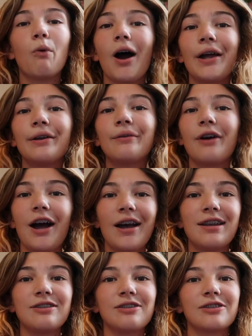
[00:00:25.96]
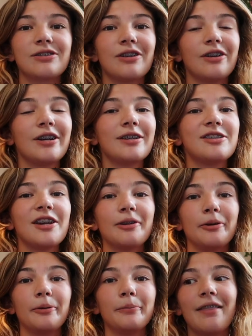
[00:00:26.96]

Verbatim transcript: why don't I just start a channel?